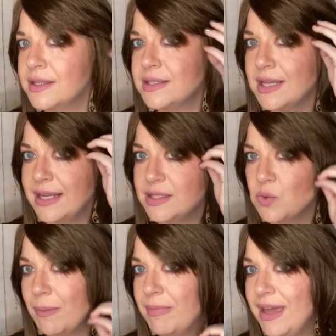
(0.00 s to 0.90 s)
side
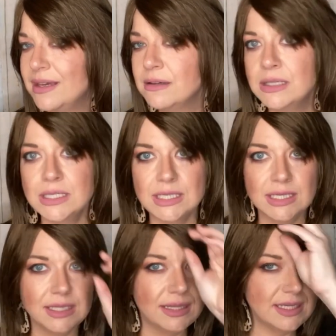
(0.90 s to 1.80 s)
swept bang.
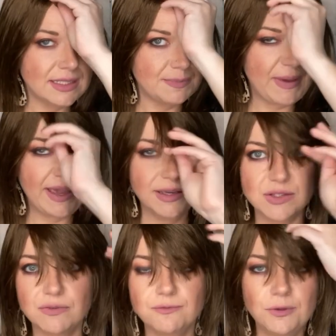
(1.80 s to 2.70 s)
This bang
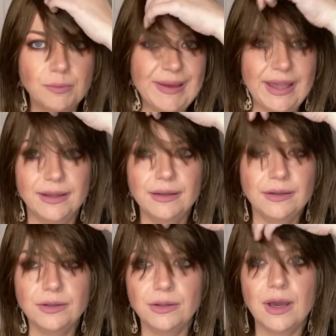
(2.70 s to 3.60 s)
is a full bang.